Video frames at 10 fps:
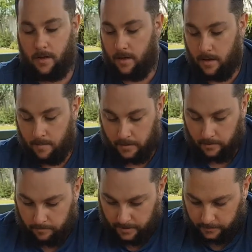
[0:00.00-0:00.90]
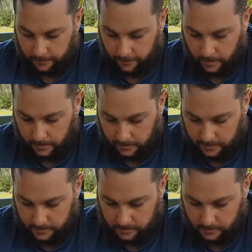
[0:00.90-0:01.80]
A little magnifying
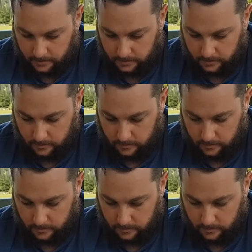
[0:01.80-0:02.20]
lens.